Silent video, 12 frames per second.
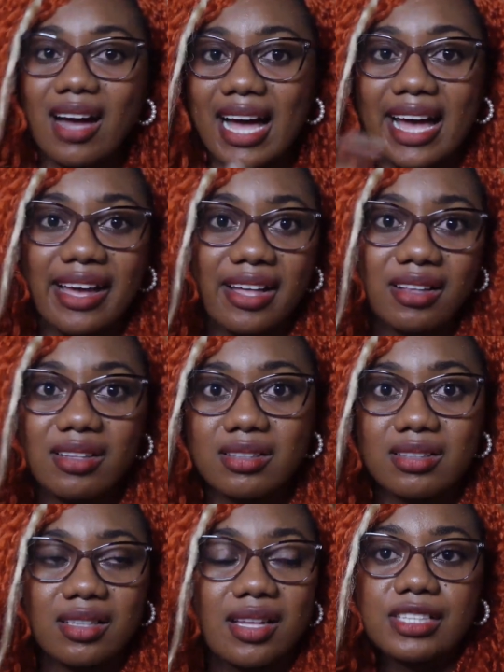aisle.
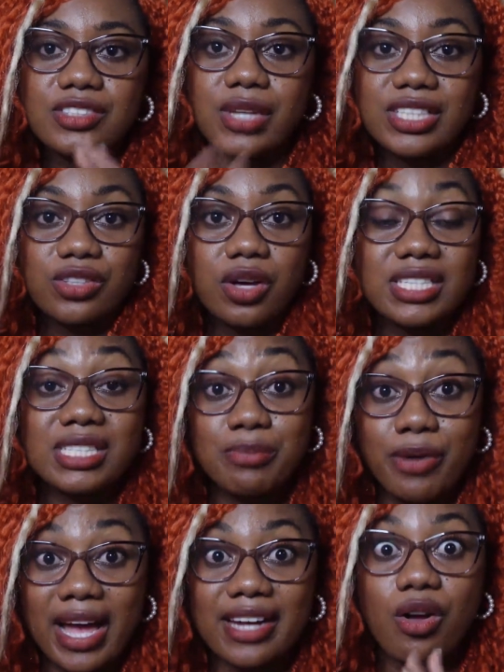So I saw this
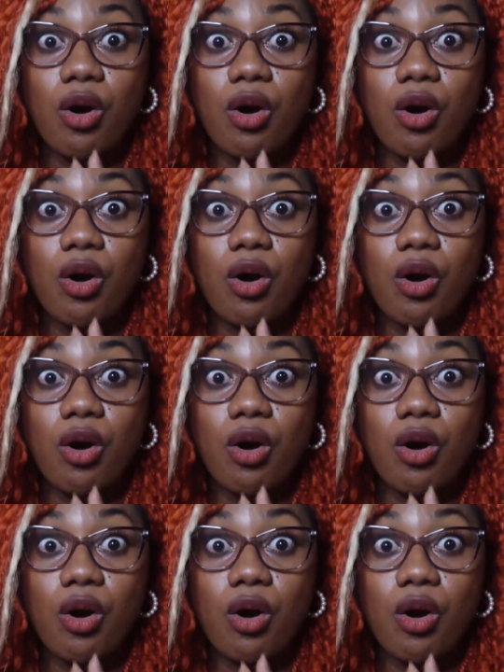brand